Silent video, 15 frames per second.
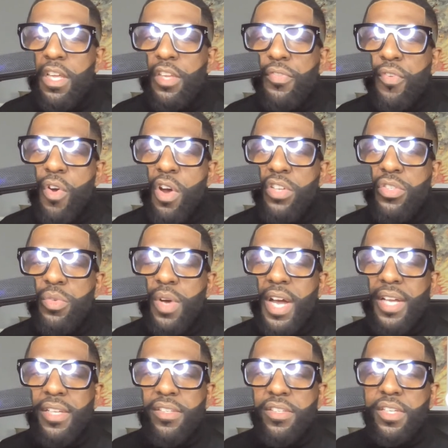As far as who
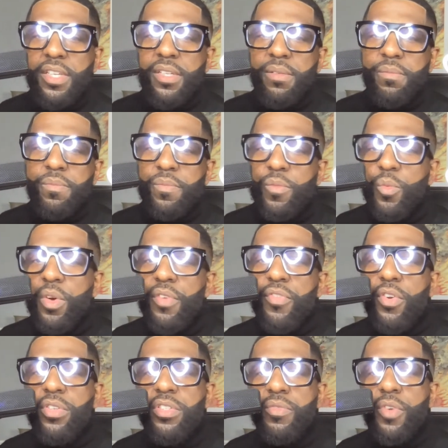I can see, well,
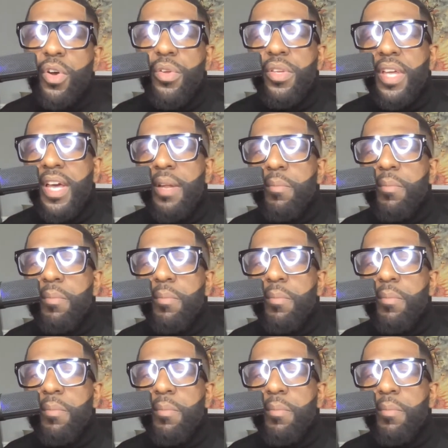first of all,